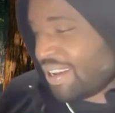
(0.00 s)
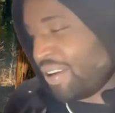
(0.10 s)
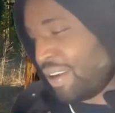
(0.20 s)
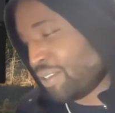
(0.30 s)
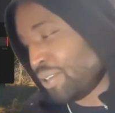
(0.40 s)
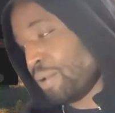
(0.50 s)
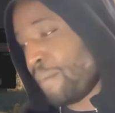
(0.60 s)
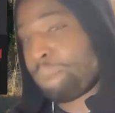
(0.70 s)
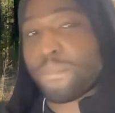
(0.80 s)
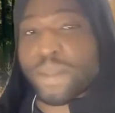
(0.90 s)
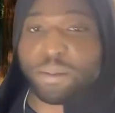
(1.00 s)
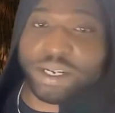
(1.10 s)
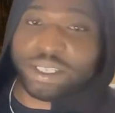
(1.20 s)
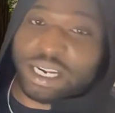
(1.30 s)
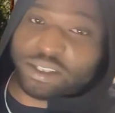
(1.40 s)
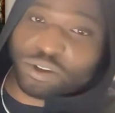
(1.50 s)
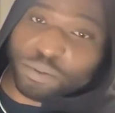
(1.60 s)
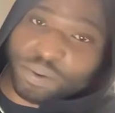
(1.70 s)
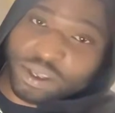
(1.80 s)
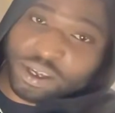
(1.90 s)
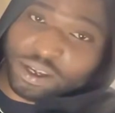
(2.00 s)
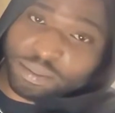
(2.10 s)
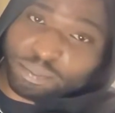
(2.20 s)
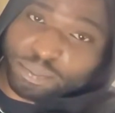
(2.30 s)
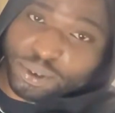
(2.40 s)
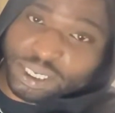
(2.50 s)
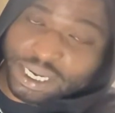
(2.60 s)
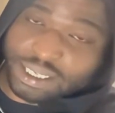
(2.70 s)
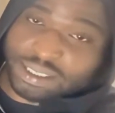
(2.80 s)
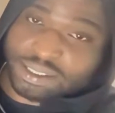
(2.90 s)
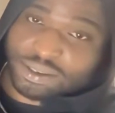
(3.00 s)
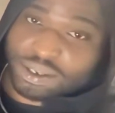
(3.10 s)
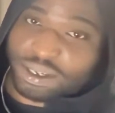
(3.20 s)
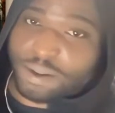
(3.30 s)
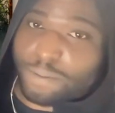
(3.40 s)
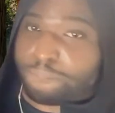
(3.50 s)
All right. So, I'm writing at the top here podcast. Okay.